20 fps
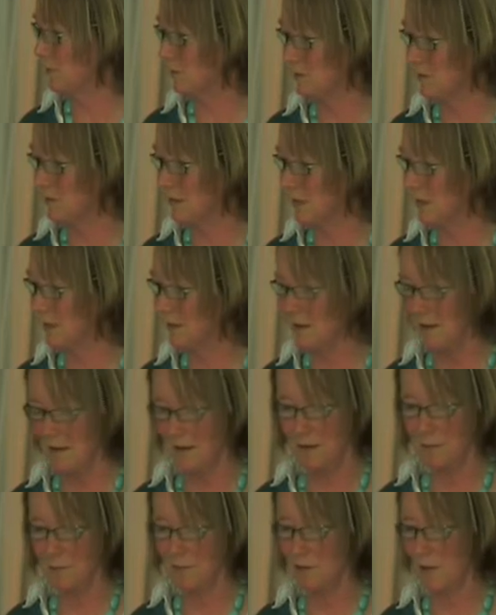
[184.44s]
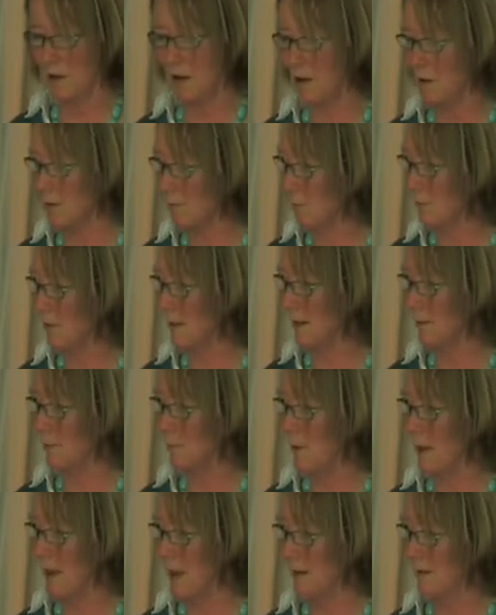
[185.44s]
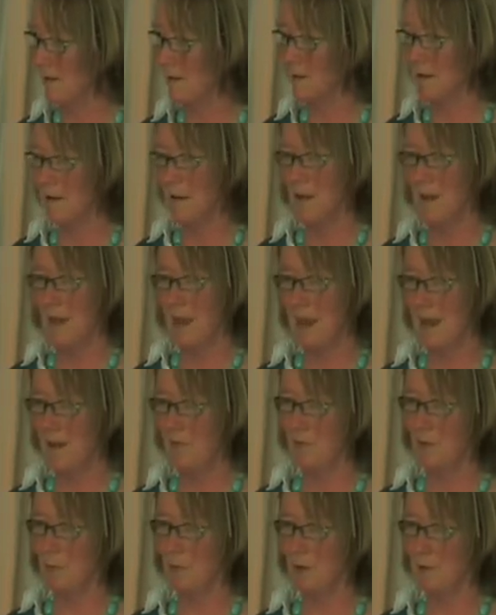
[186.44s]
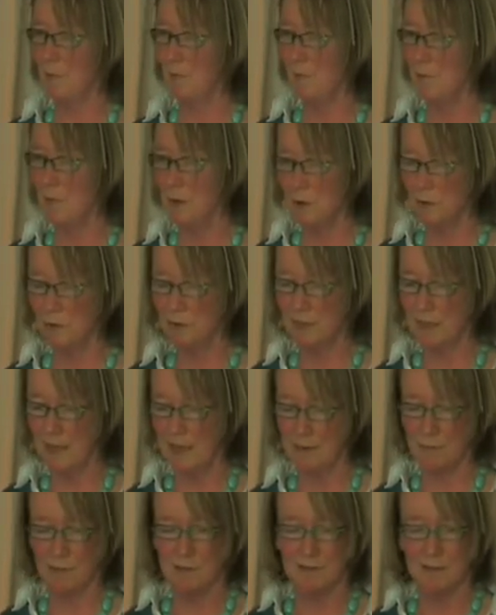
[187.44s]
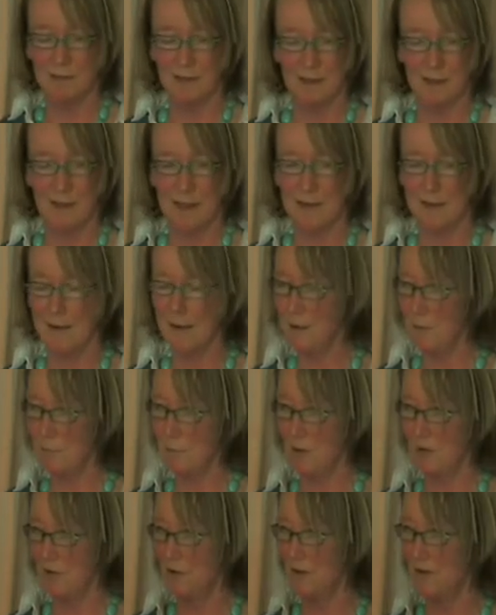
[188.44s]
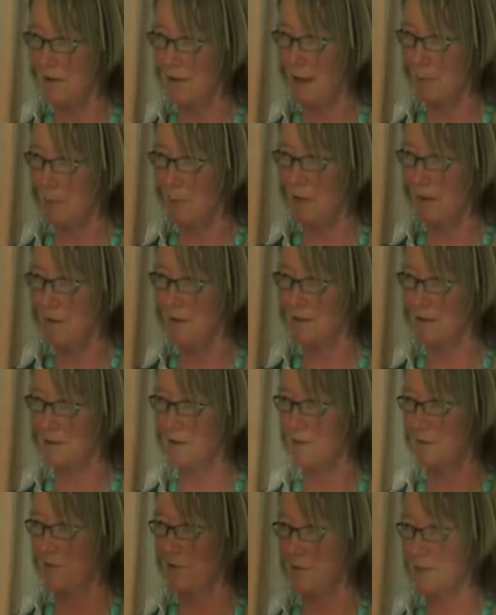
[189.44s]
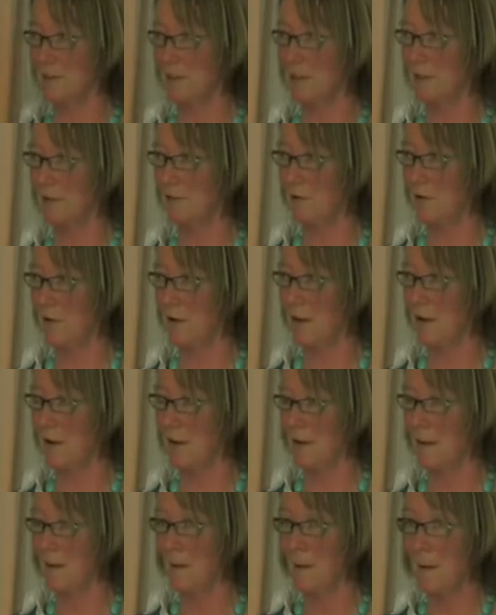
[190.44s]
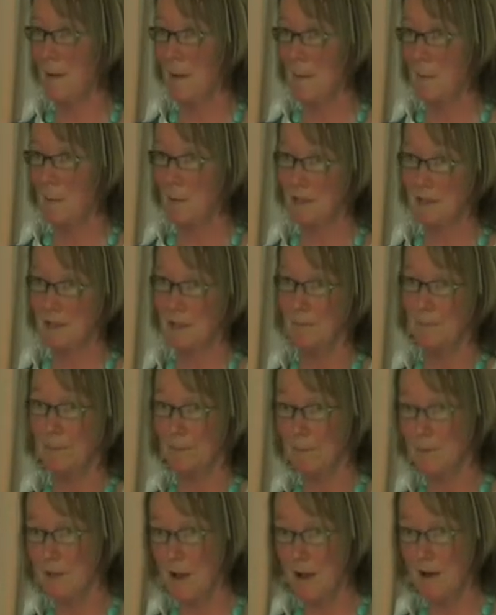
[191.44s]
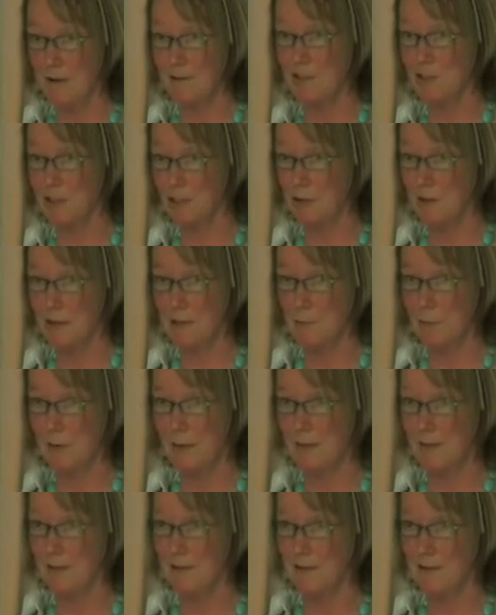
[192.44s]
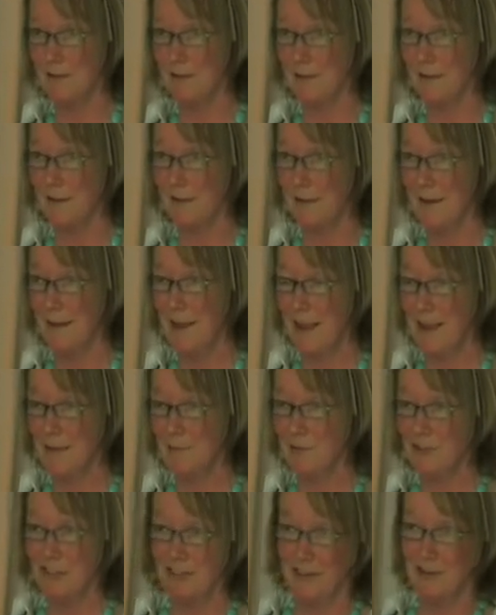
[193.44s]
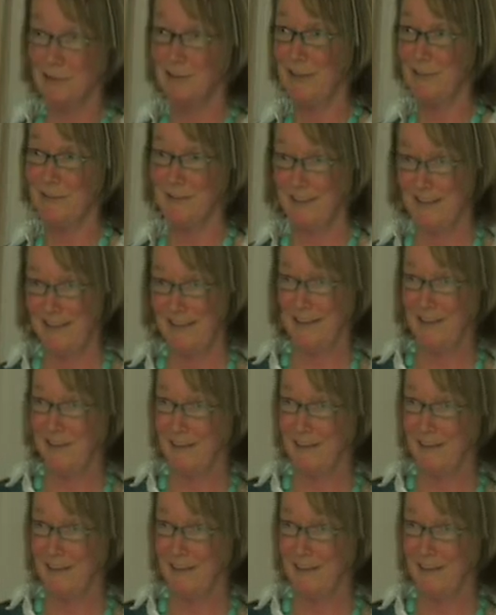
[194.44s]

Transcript: for seed, it was horrible and wet, and half of them went mouldy, and it was a nightmare trying to get peas for seed dry. But the Irish green peas, she knows everything